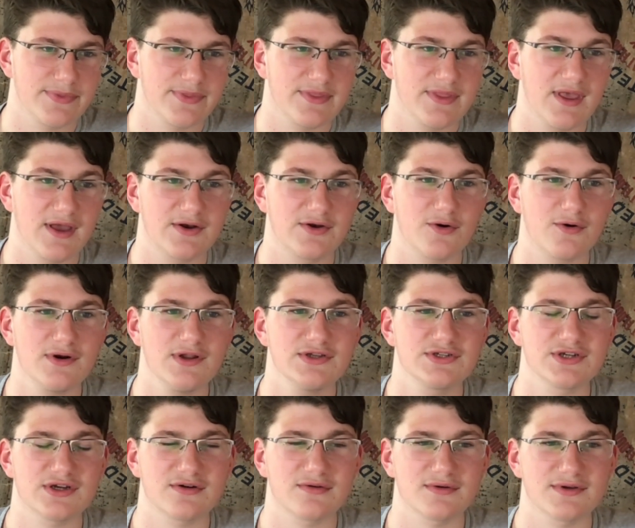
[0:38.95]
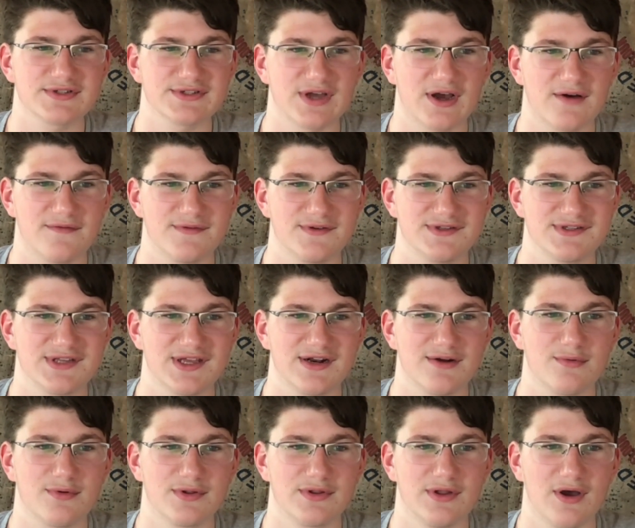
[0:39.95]
The Attorney General's office said
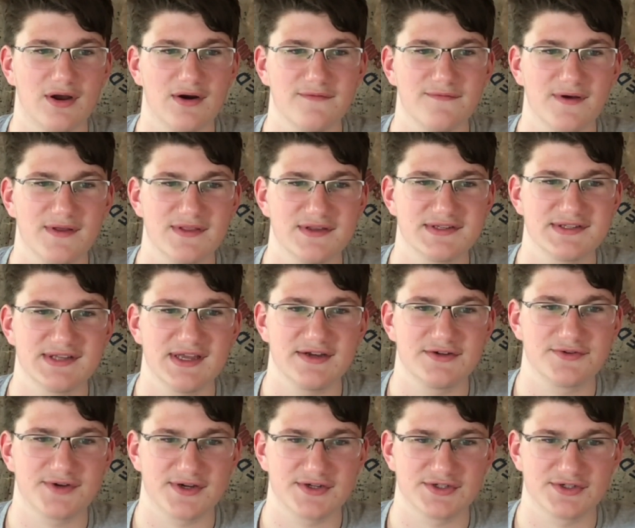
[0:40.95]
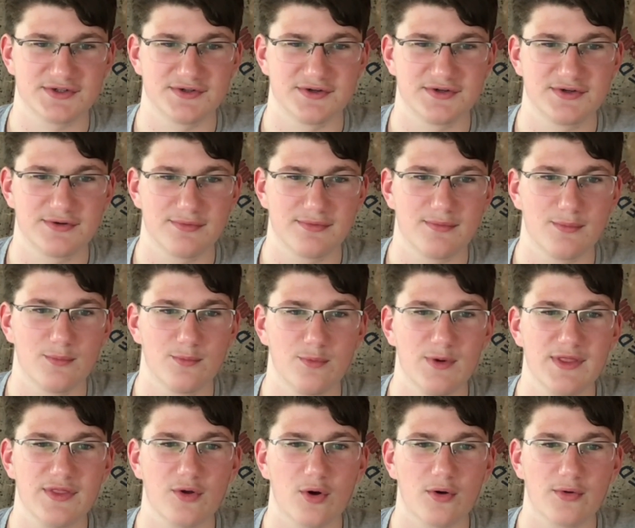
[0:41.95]
it will notify the state treasurer to
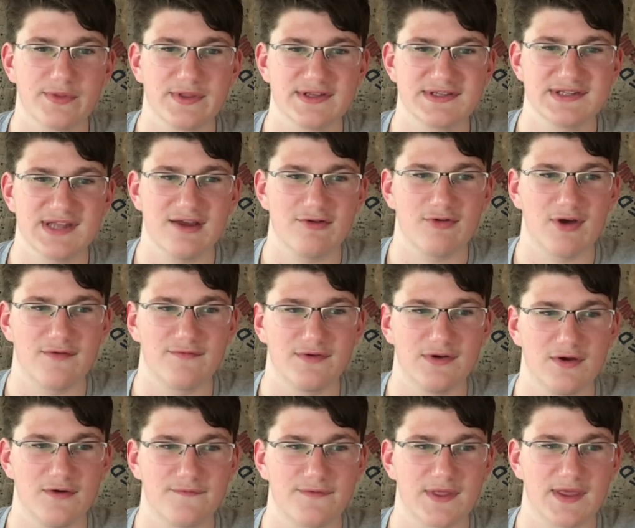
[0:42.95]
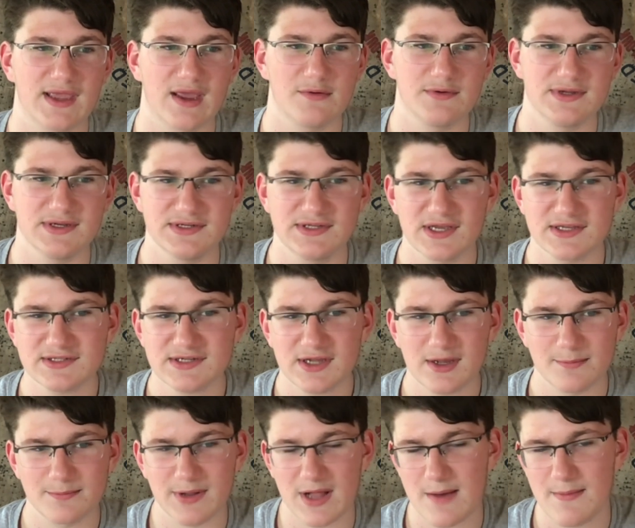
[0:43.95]
withhold the state revenue if the county doesn't
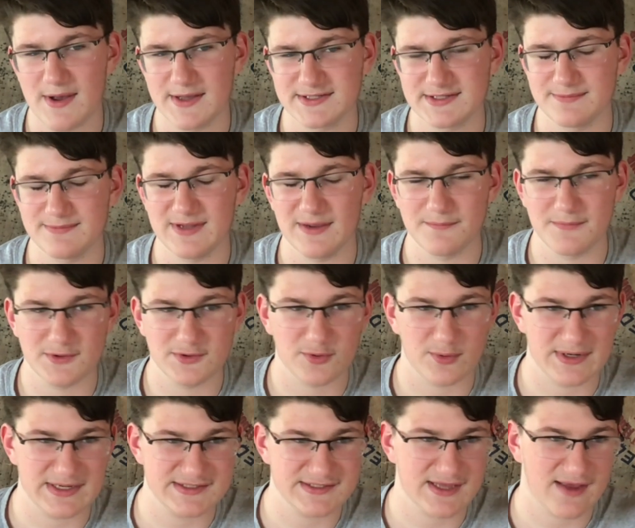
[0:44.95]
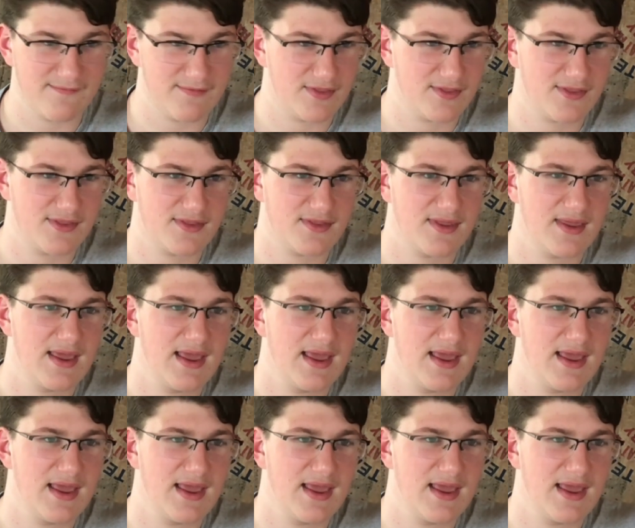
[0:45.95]
comply by September 27th.